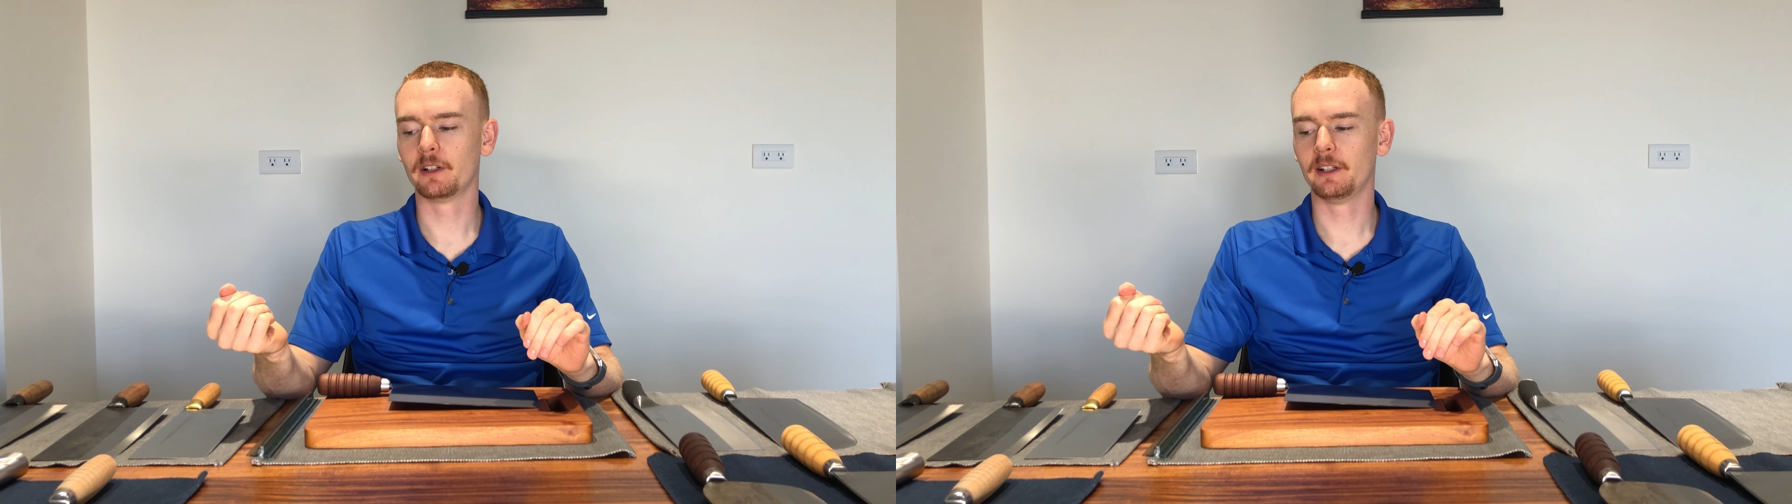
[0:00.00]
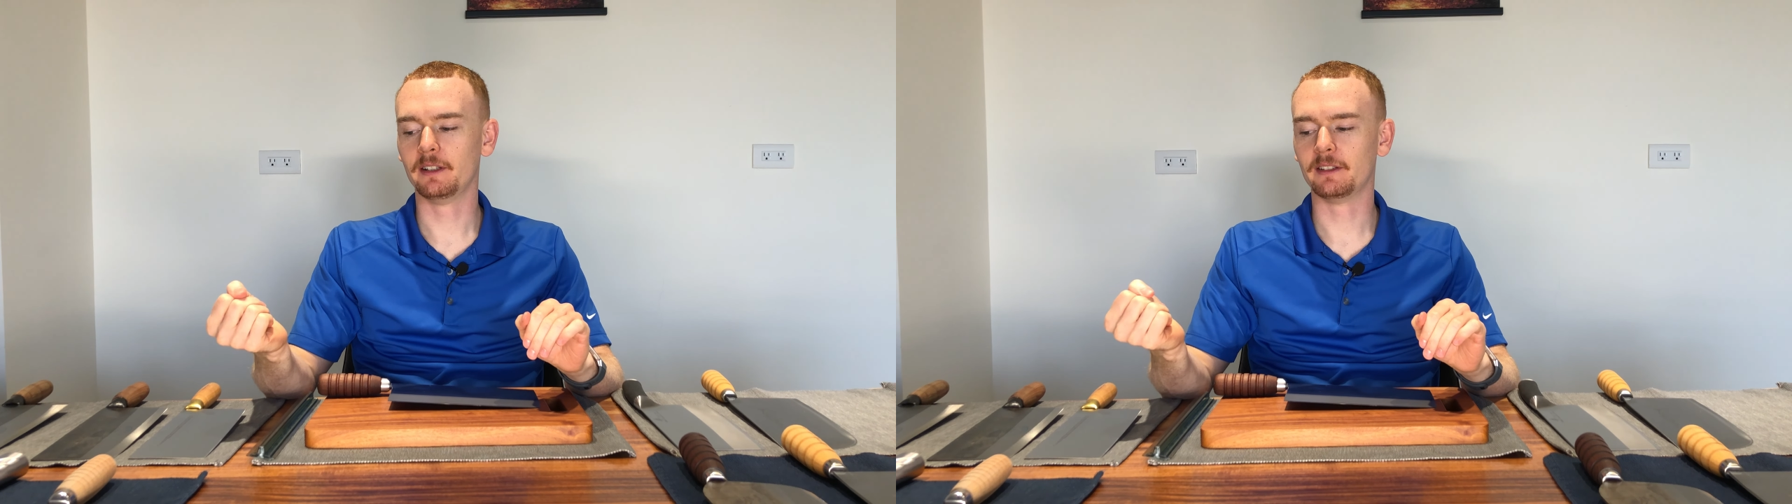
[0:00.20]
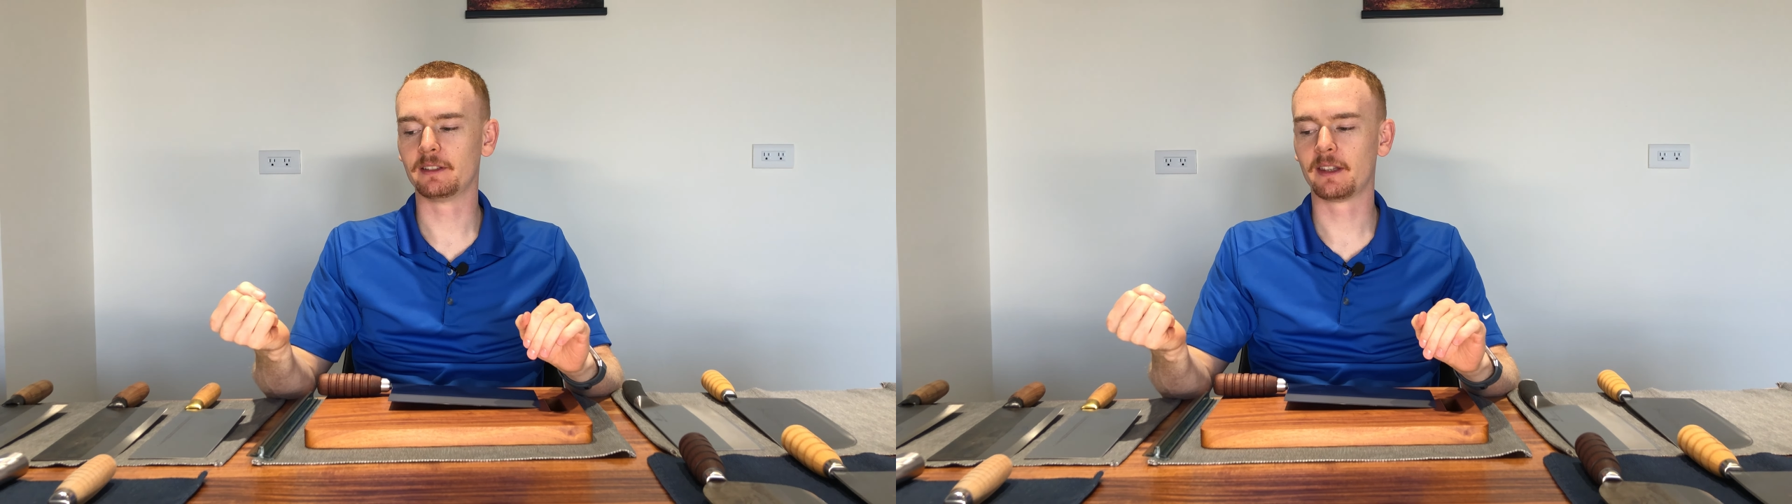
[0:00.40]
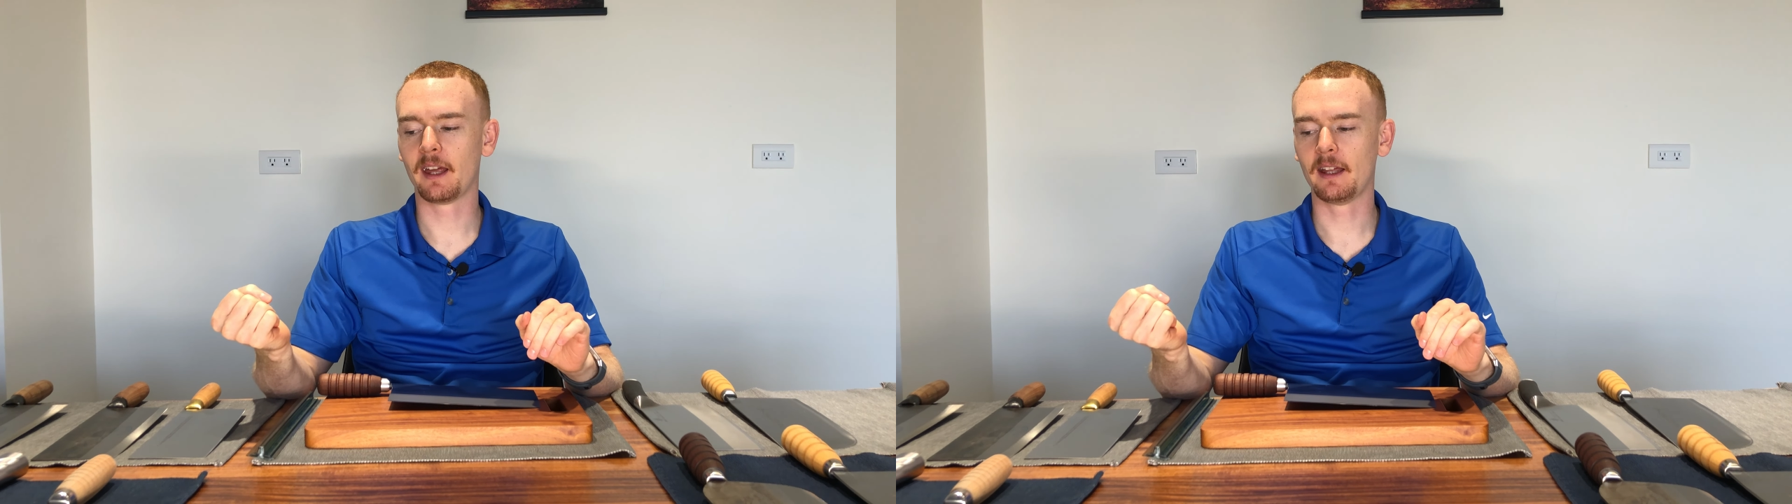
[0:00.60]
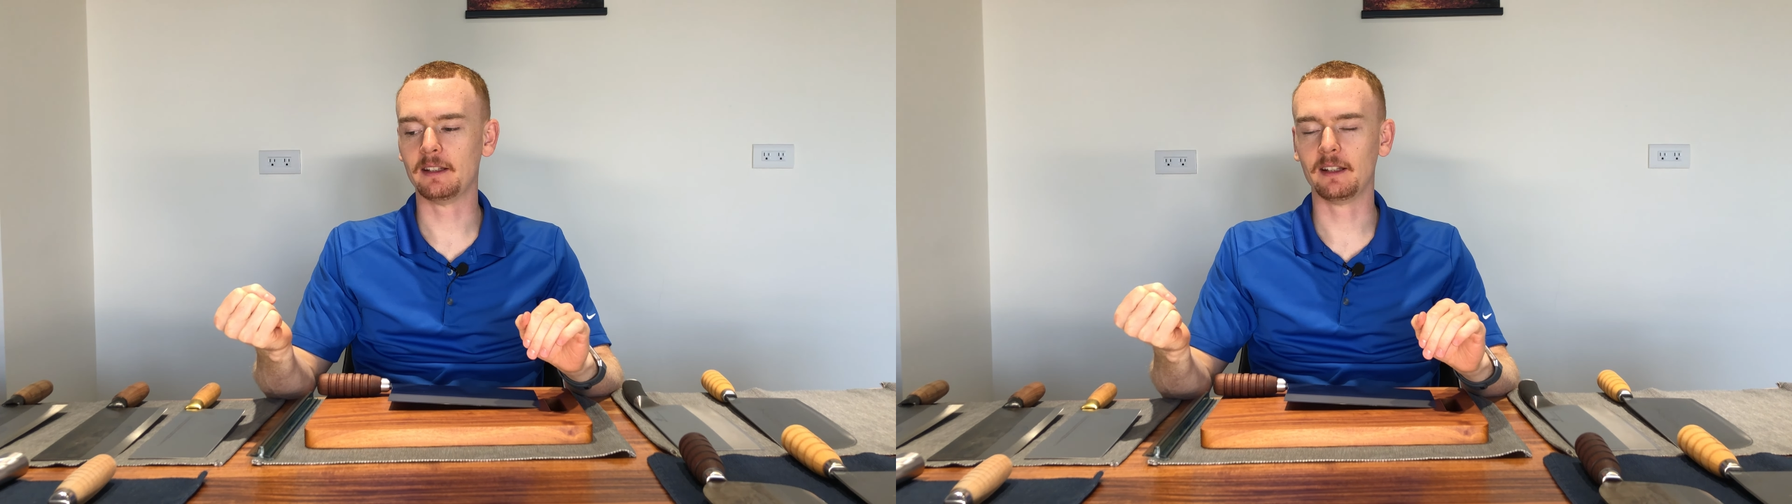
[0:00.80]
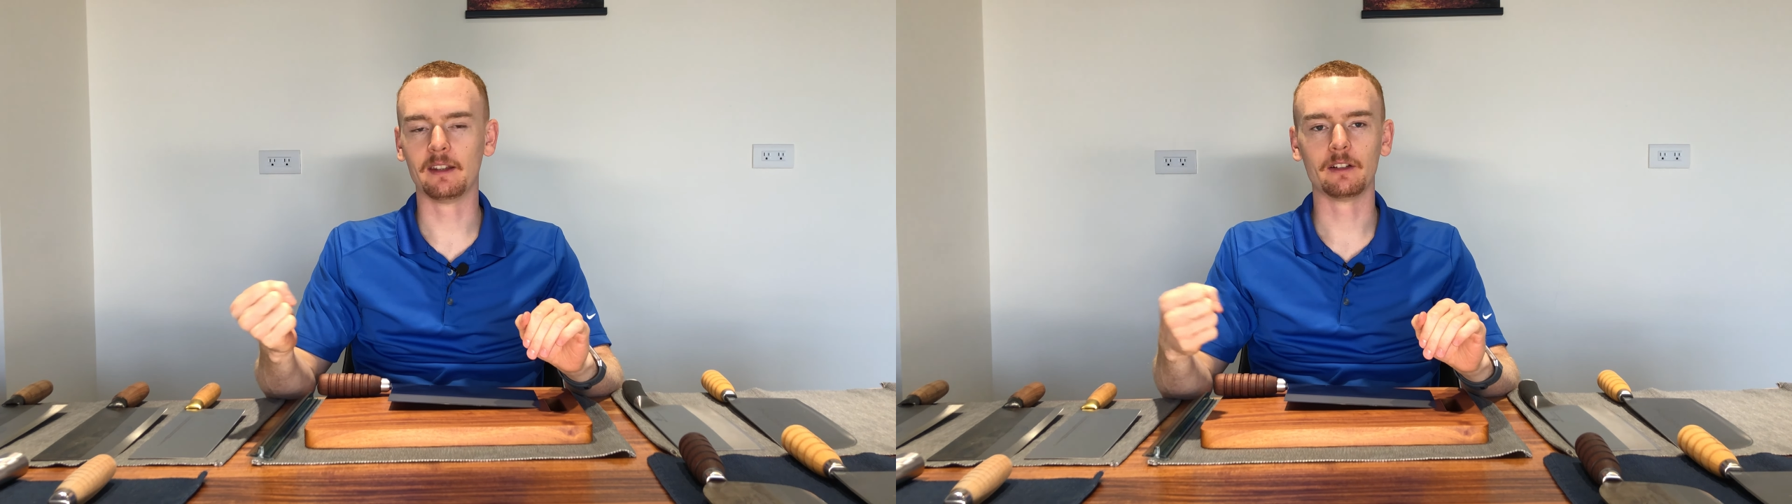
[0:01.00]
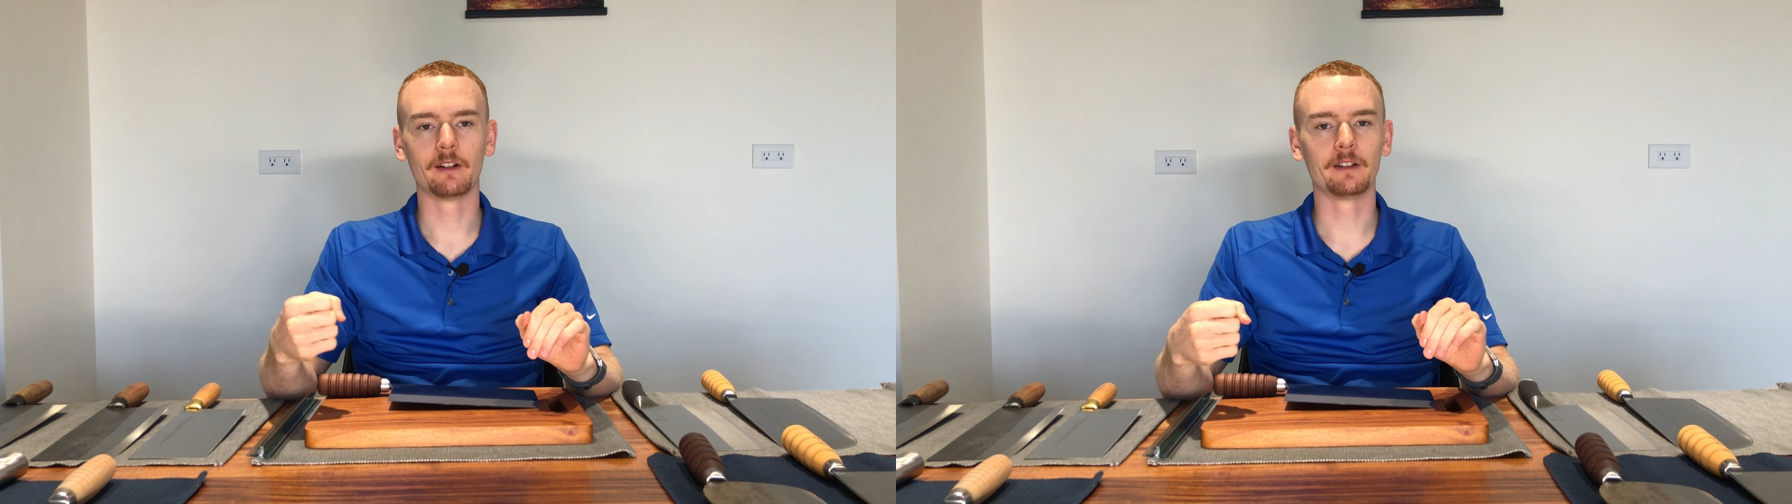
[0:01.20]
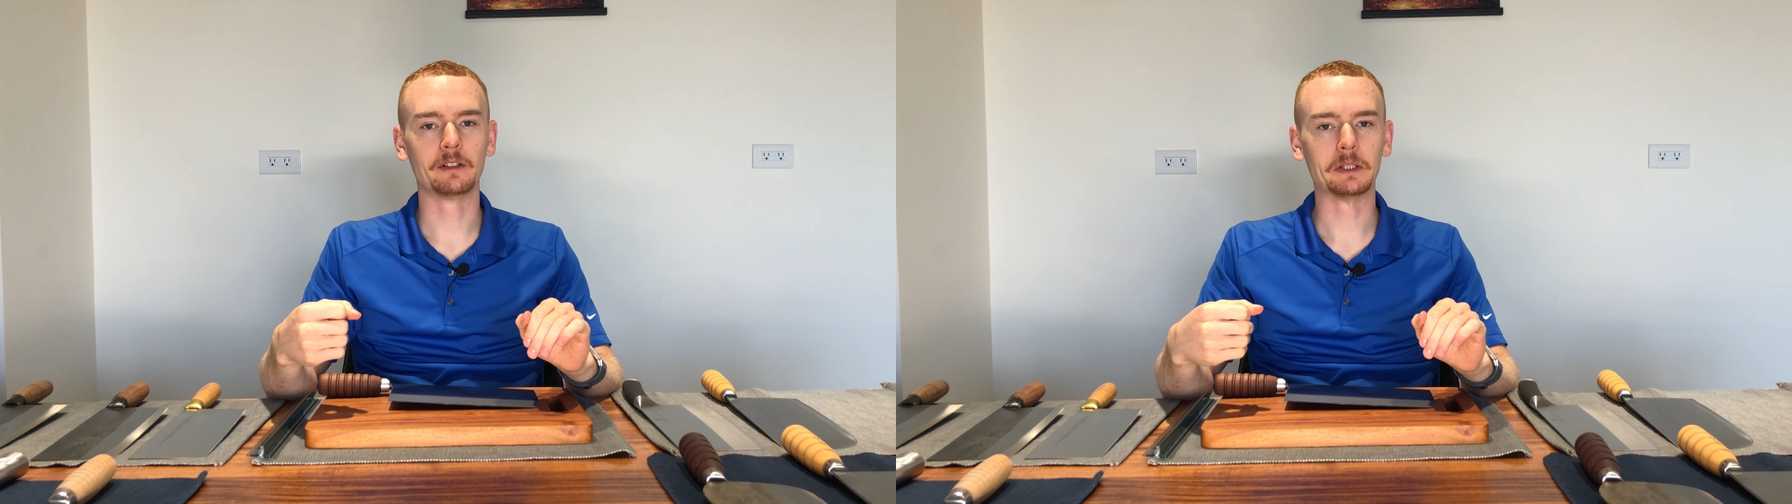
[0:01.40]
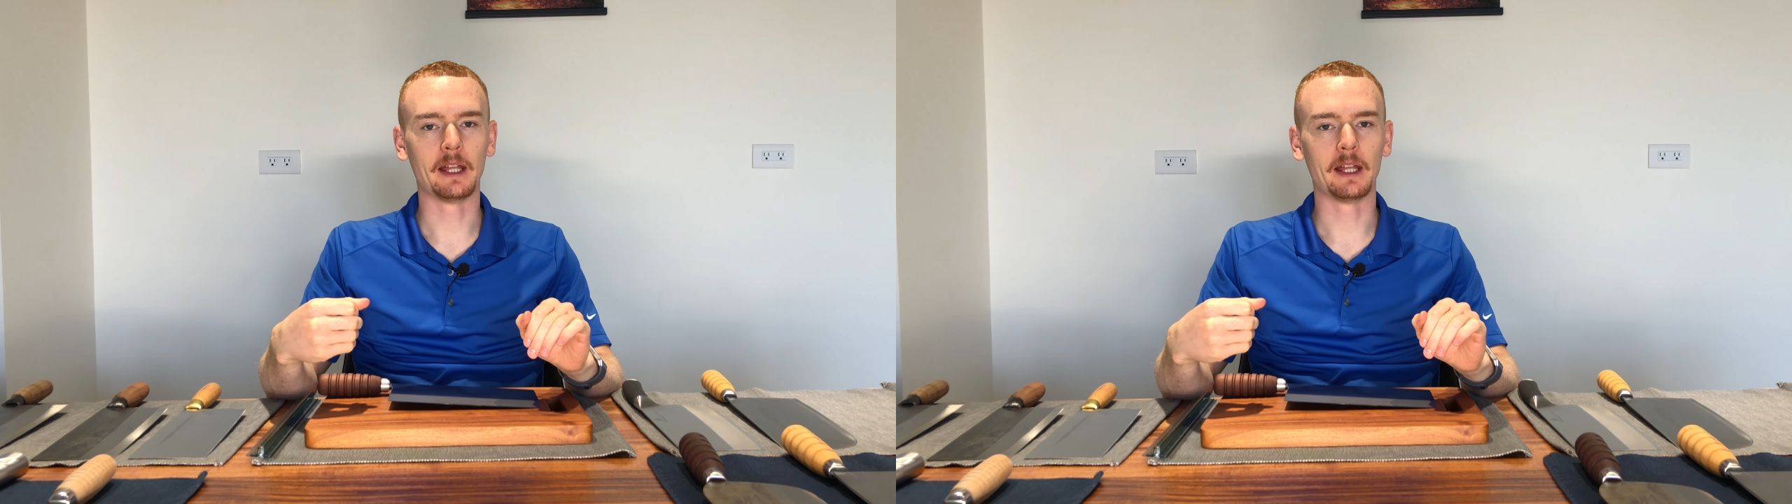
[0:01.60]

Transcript: is that there are no